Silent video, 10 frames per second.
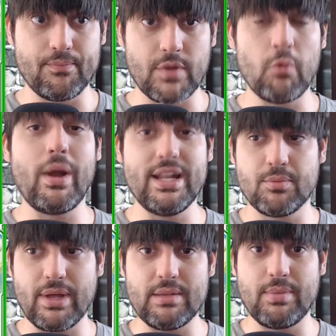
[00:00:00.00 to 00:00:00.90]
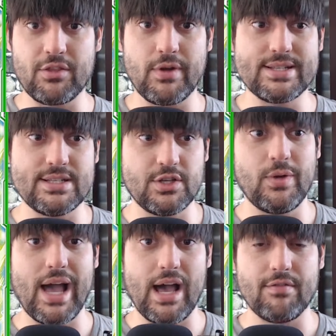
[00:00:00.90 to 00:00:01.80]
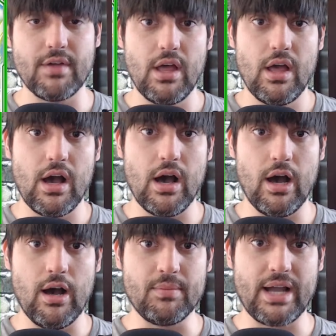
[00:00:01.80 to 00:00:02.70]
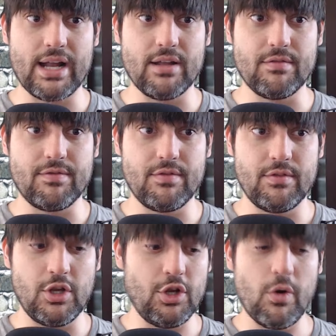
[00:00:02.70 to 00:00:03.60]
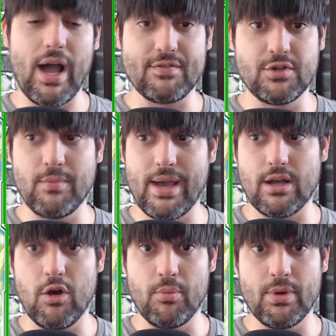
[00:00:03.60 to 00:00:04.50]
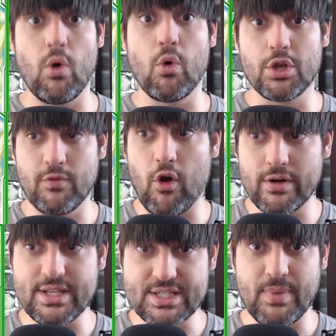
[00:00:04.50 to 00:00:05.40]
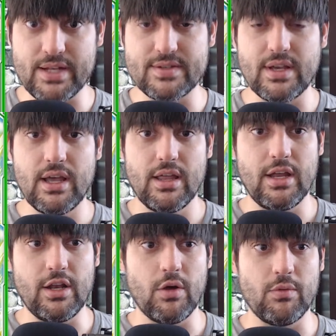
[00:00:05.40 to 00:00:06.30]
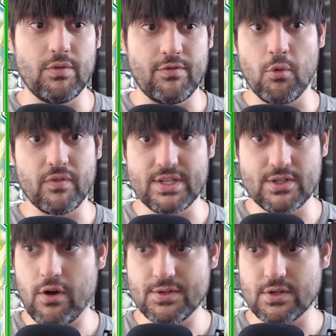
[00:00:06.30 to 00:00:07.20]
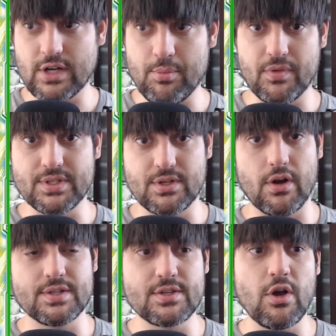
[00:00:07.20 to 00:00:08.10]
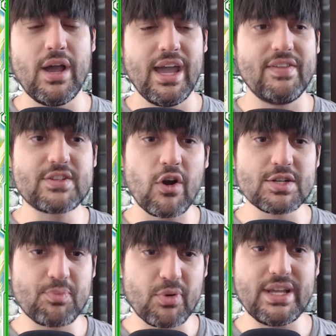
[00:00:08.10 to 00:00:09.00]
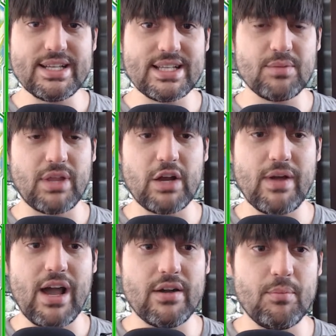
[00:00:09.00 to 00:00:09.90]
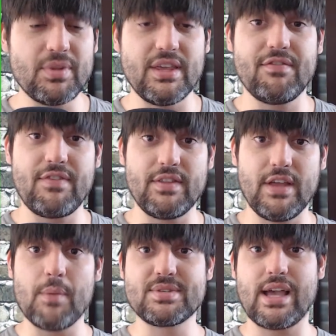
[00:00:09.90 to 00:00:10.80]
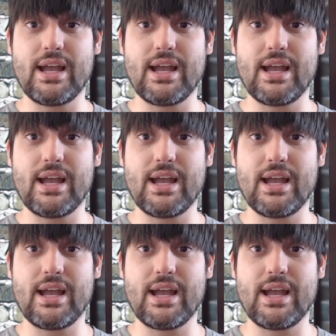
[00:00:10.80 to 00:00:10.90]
waiting to play the big threats until you have you don't have 2 mana open, or you've already spent 4 of these cards or a couple of these cards. So this card's pretty easy to play around, but the upside